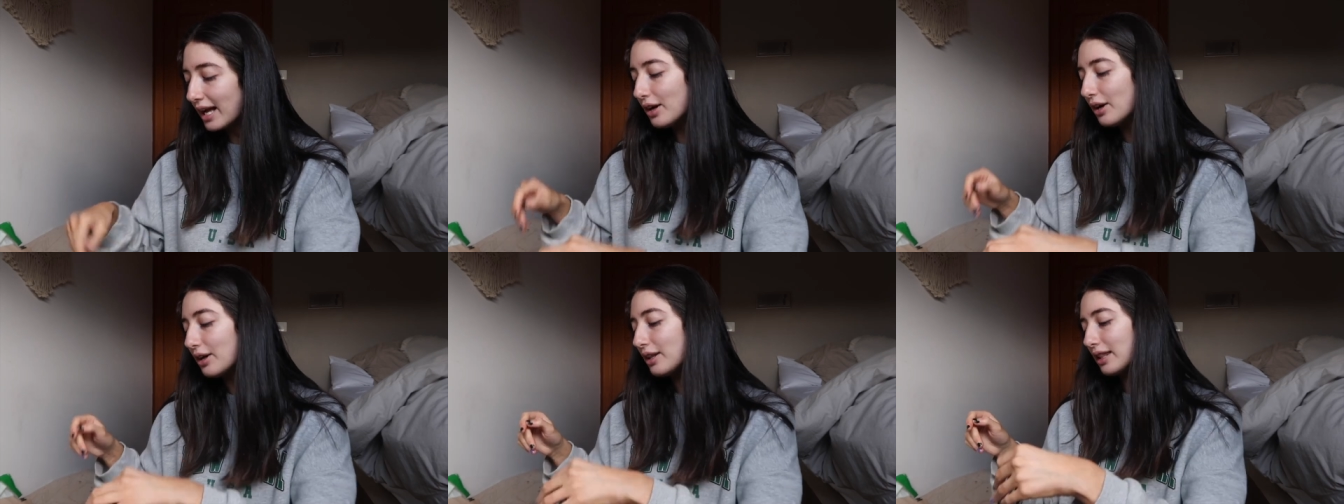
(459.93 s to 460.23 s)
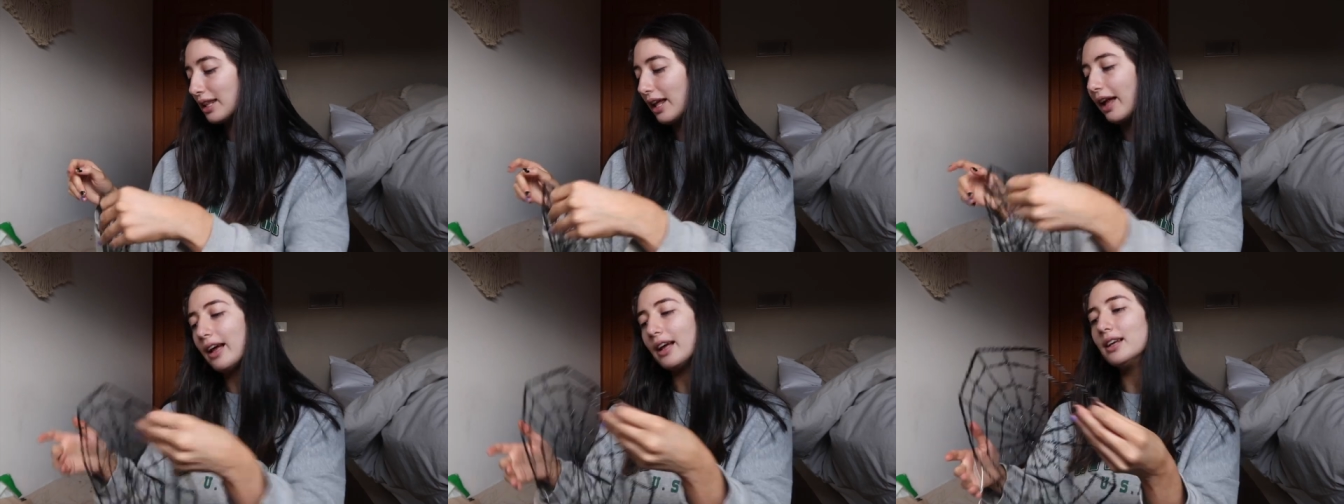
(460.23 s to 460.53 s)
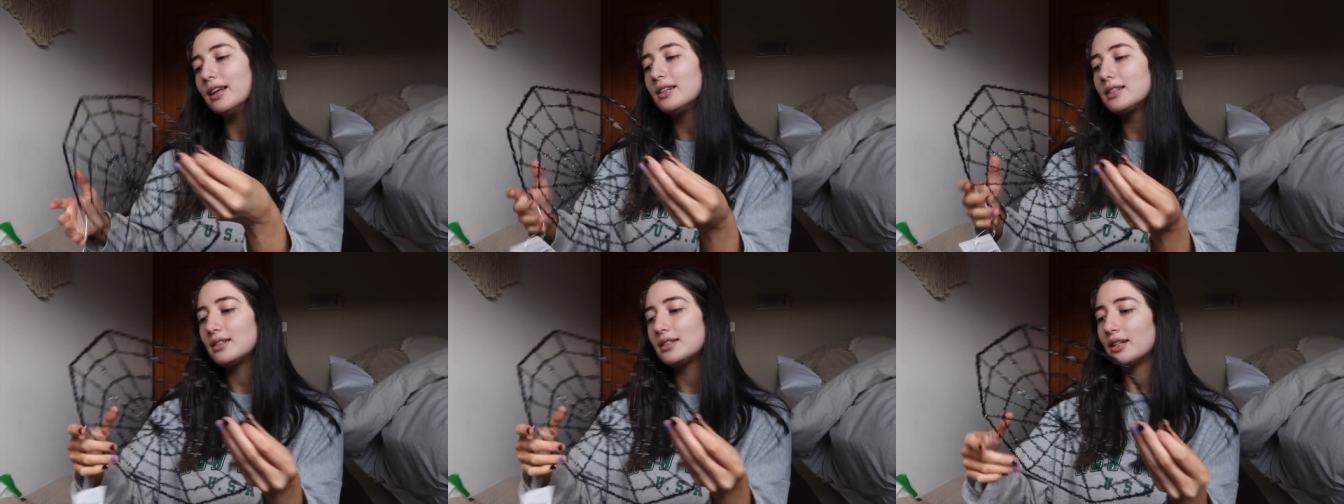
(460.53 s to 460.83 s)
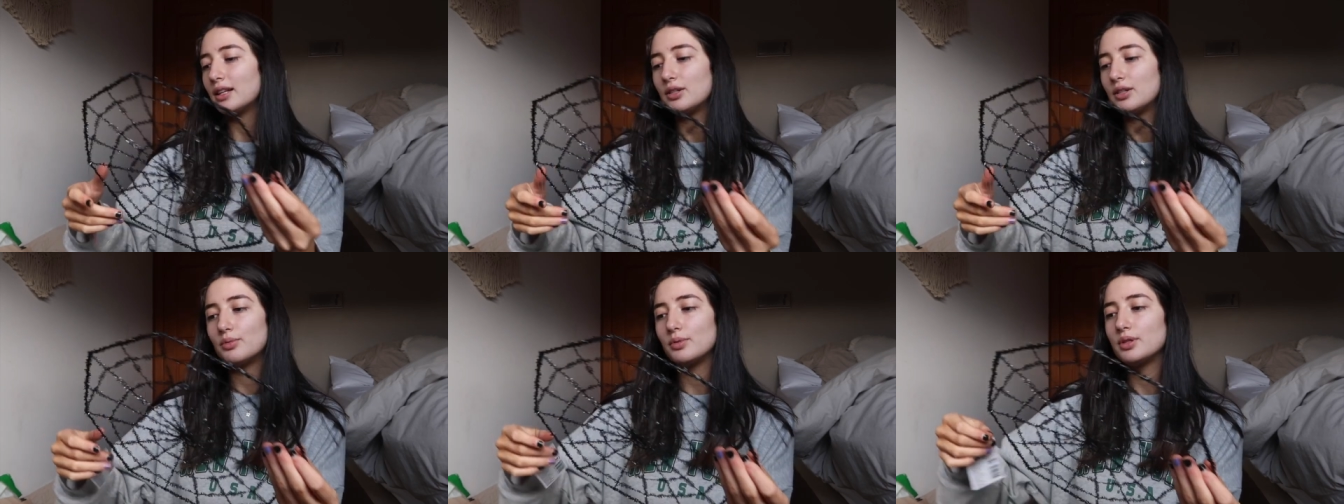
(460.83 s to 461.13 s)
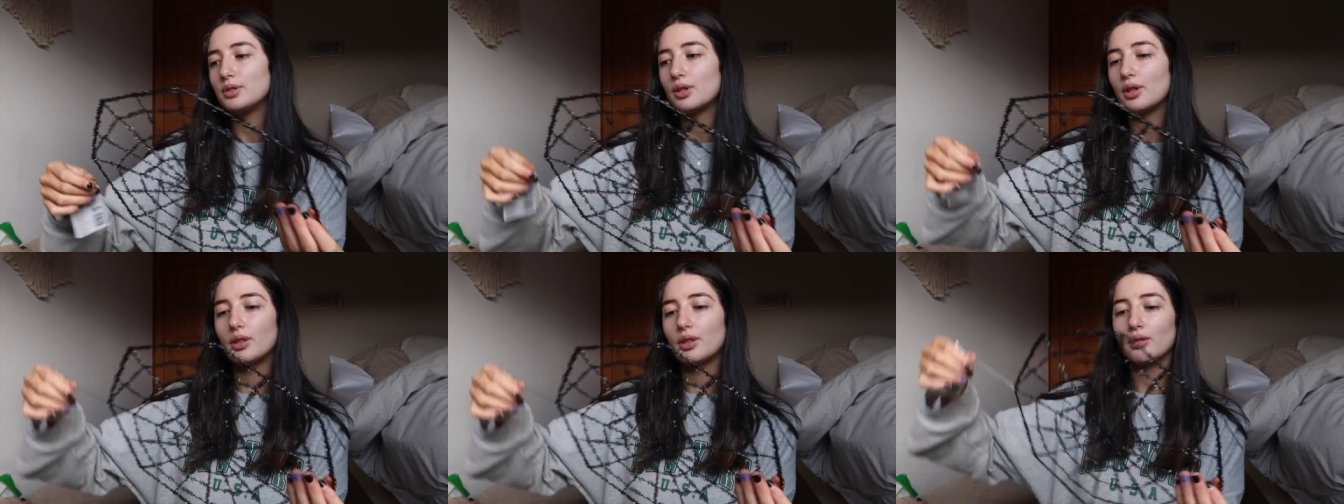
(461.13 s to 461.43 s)
I got this. This
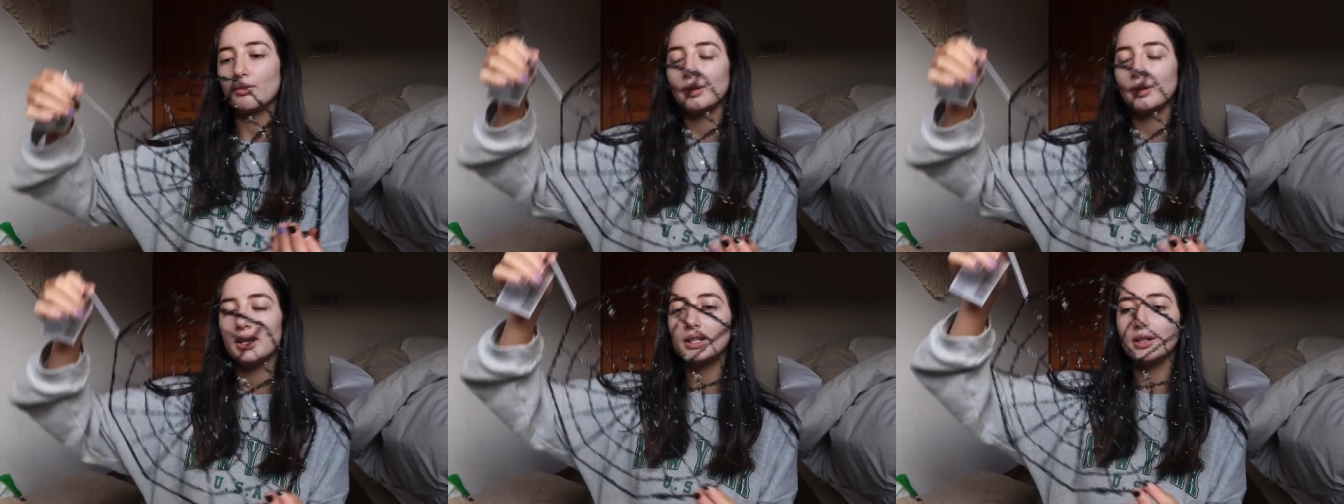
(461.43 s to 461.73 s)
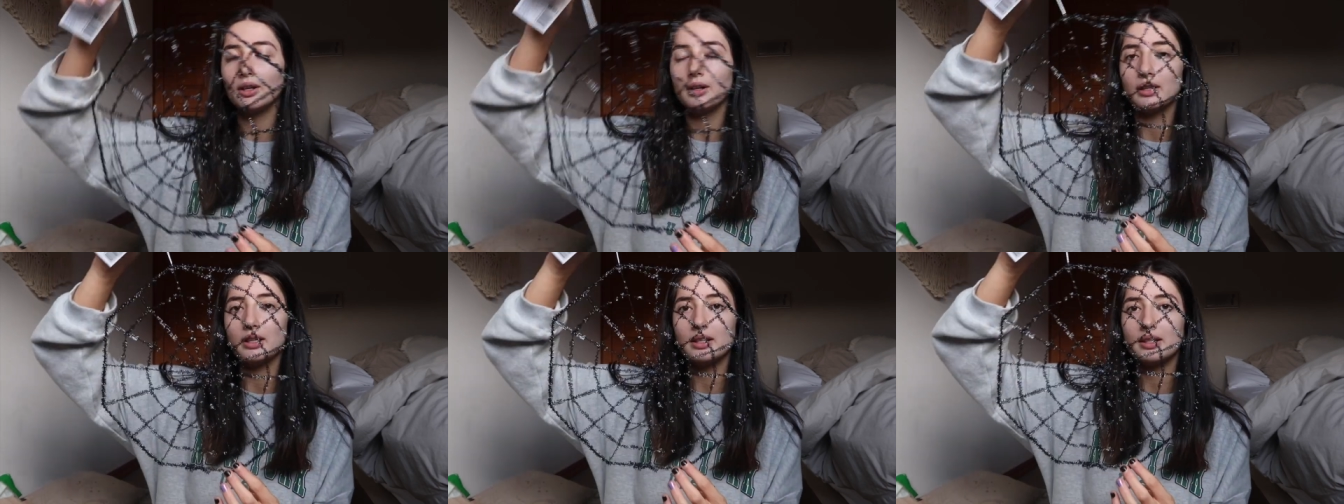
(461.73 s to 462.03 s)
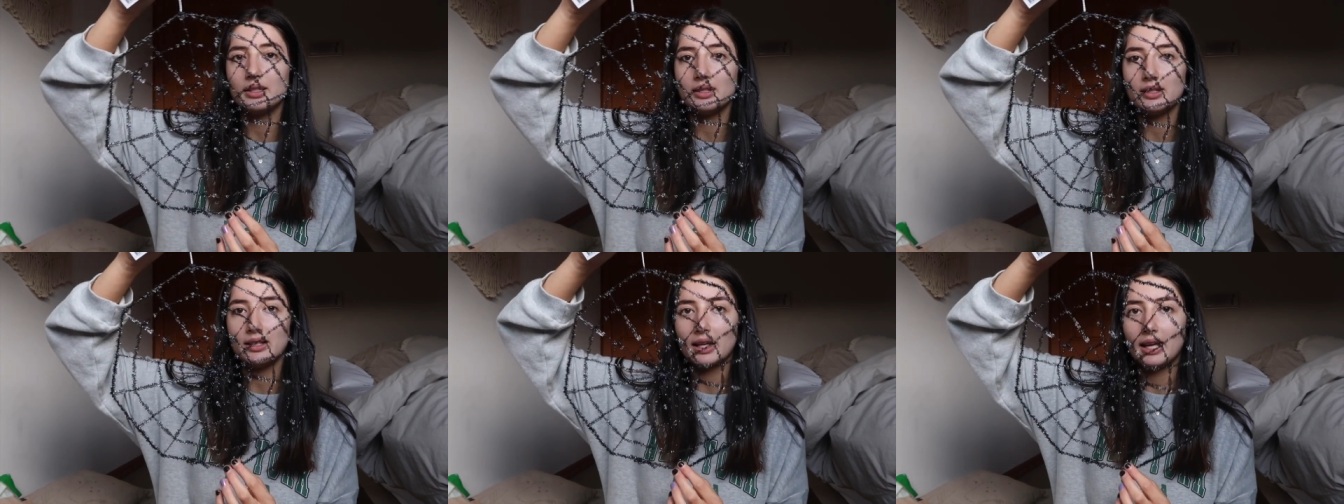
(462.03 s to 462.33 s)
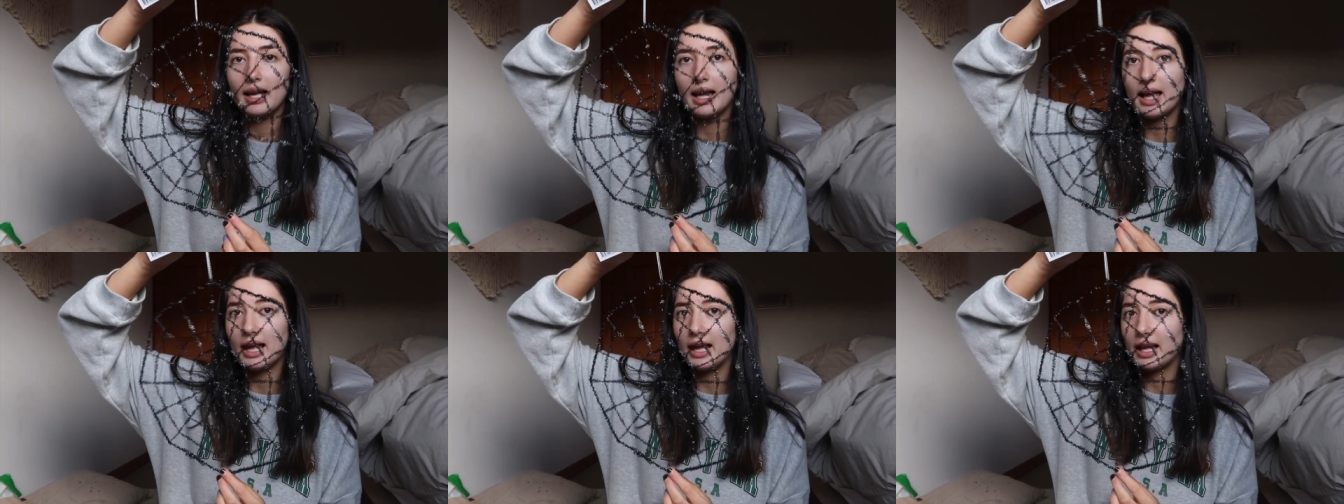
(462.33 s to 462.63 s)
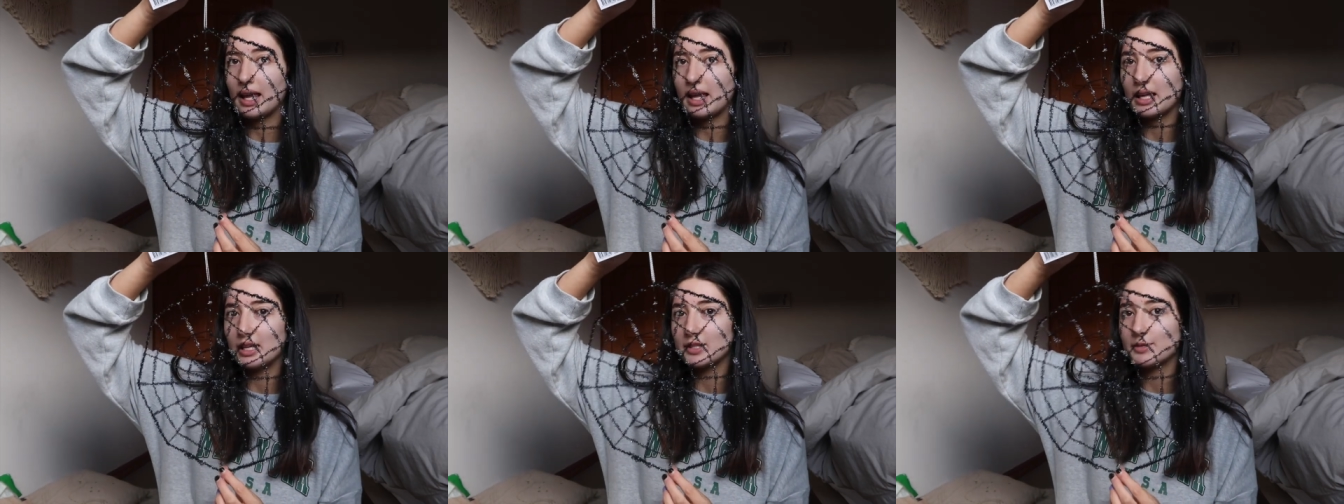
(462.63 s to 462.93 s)
was $3. It's like a
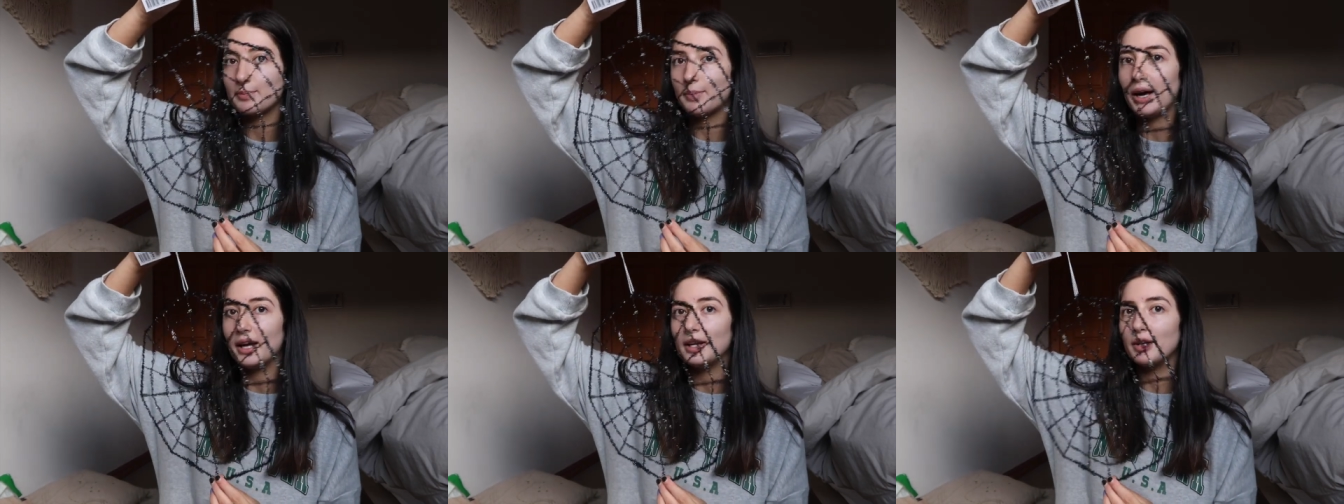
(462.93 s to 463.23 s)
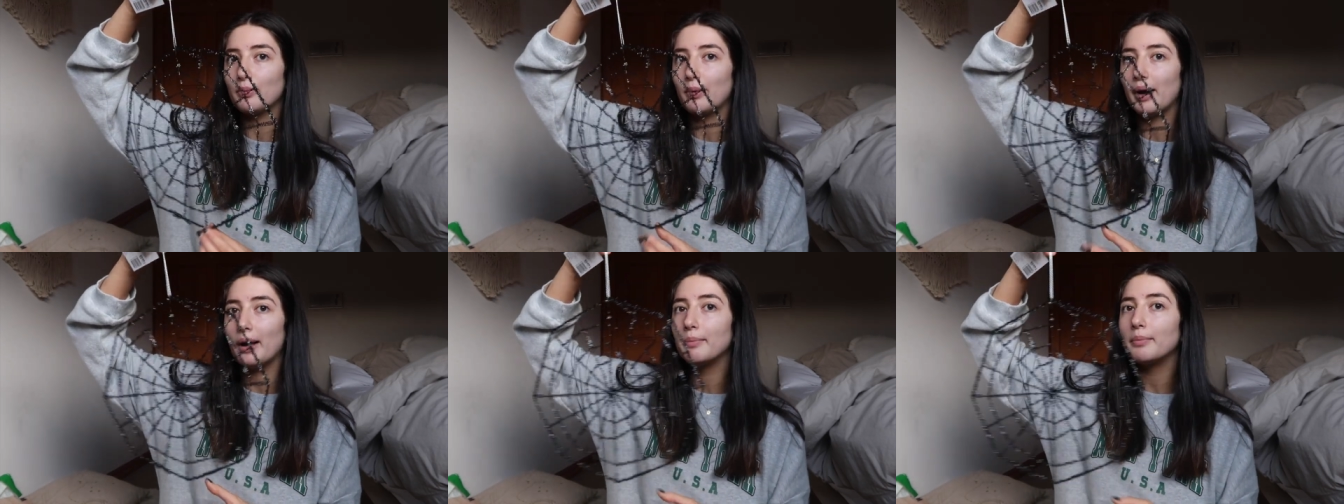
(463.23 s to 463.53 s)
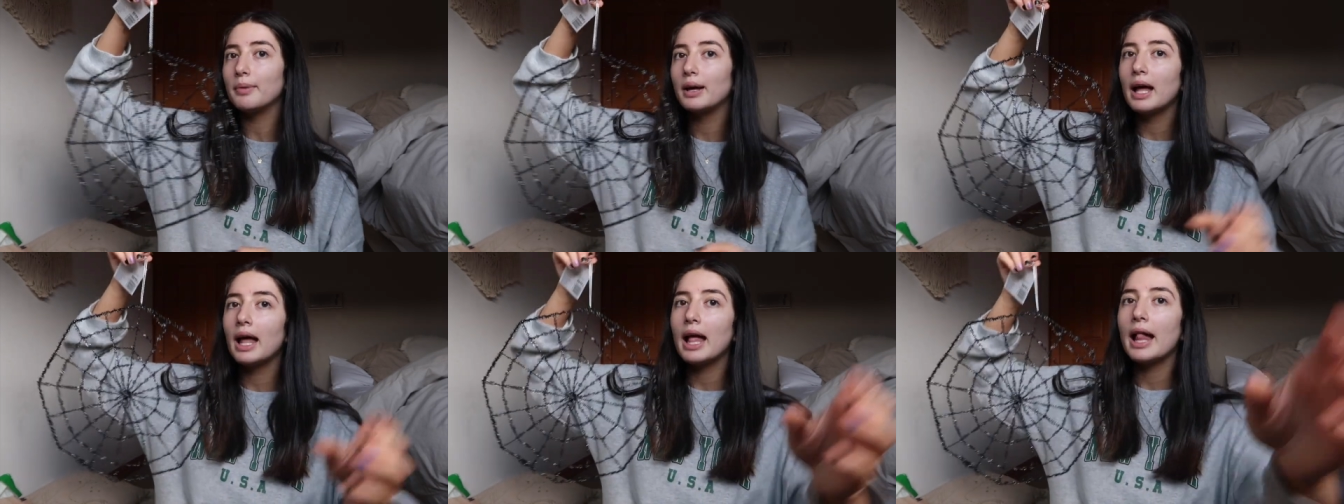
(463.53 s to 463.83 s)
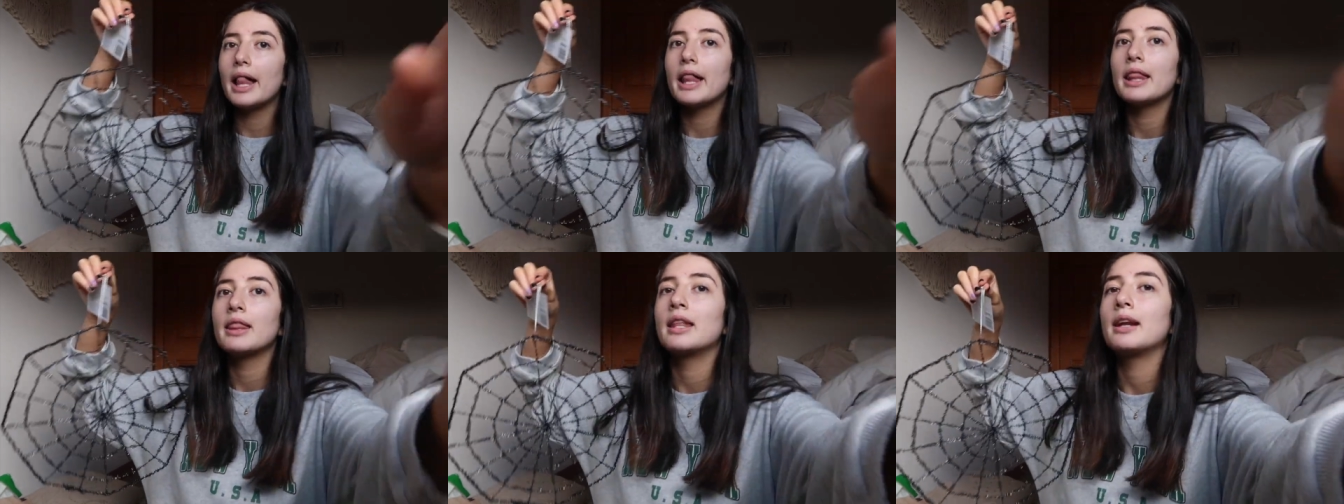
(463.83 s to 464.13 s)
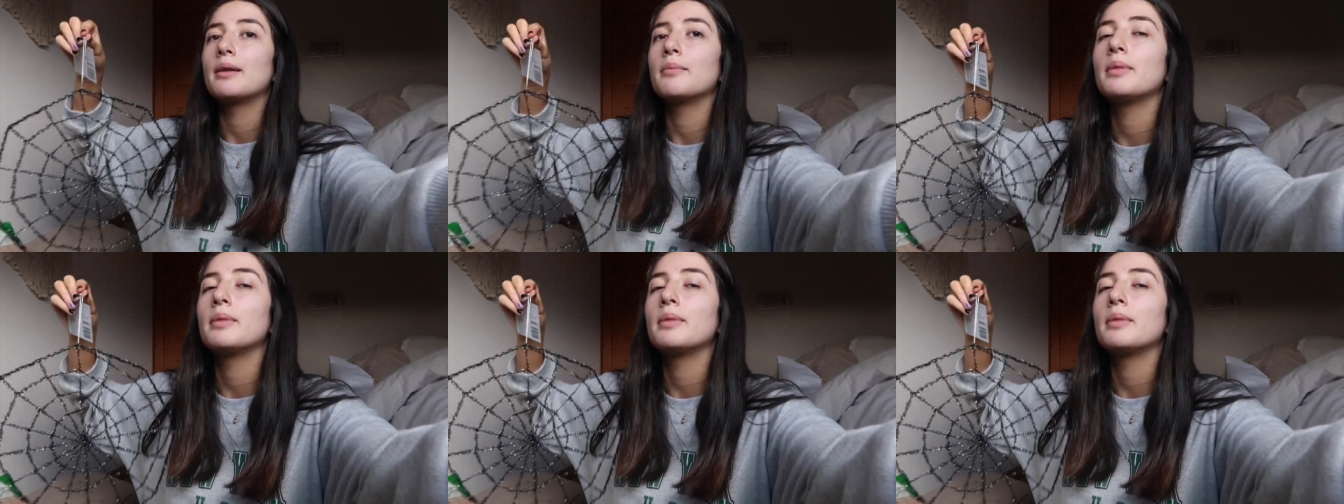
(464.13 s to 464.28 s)
hanging spider web that